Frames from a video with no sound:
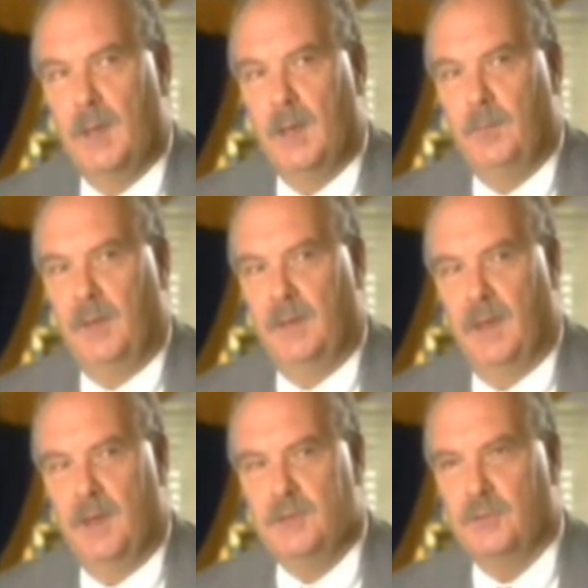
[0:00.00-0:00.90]
it made the
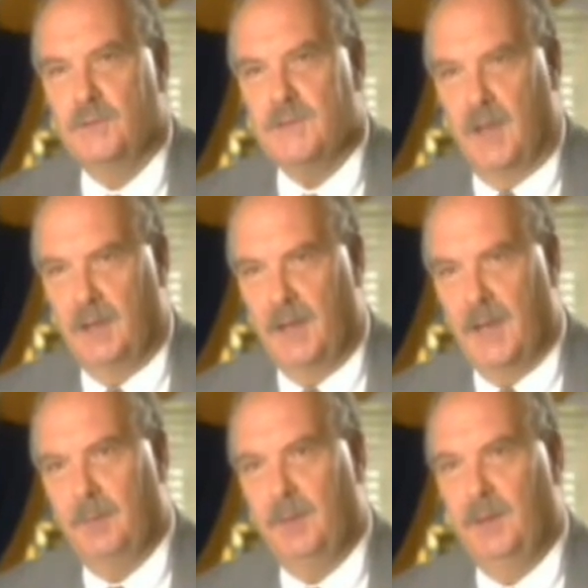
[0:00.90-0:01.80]
angels
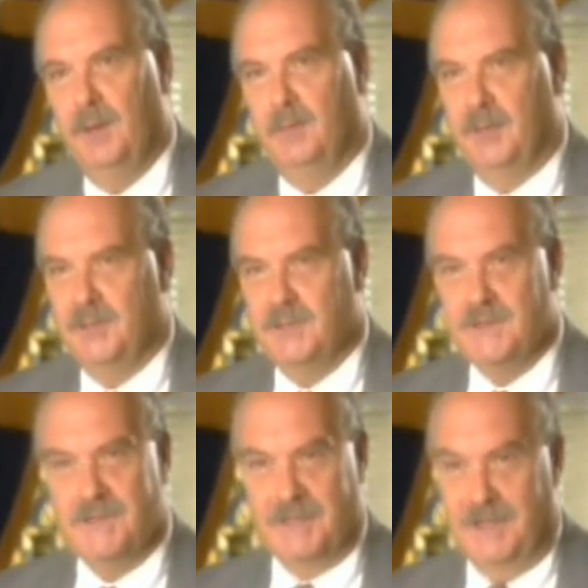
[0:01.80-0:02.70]
unhappy, it made
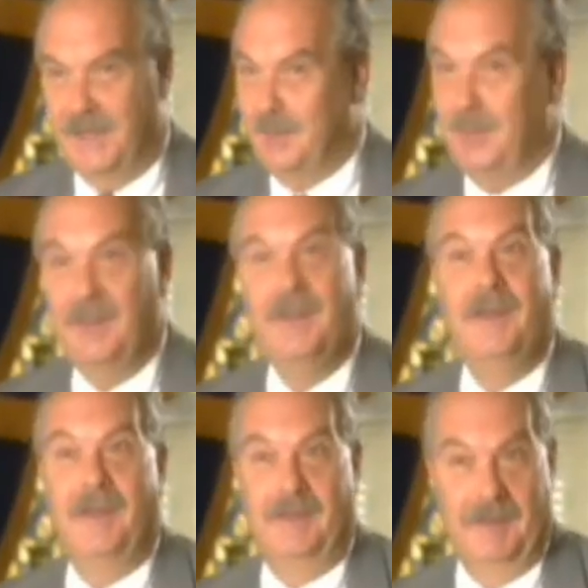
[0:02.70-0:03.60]
Jesus unhappy,
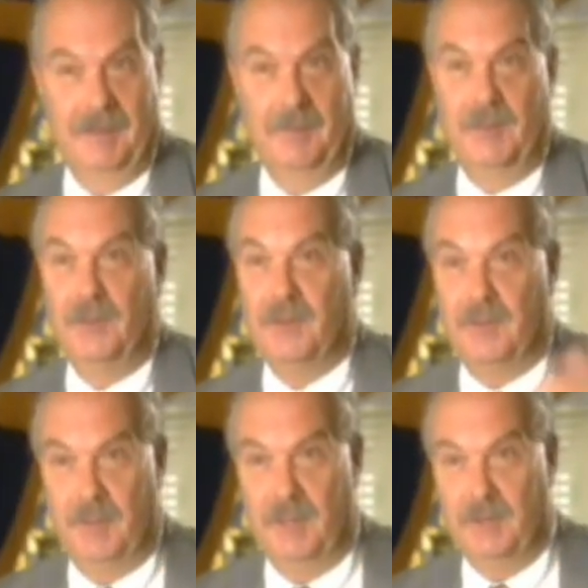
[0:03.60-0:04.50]
and they let me know that
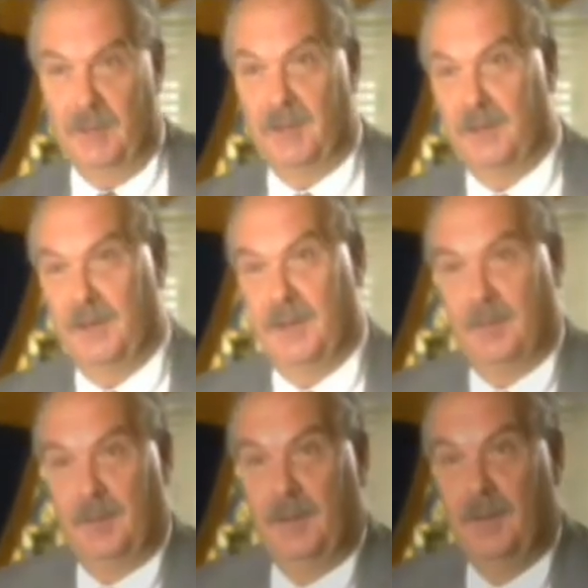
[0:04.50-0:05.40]
it made God unhappy.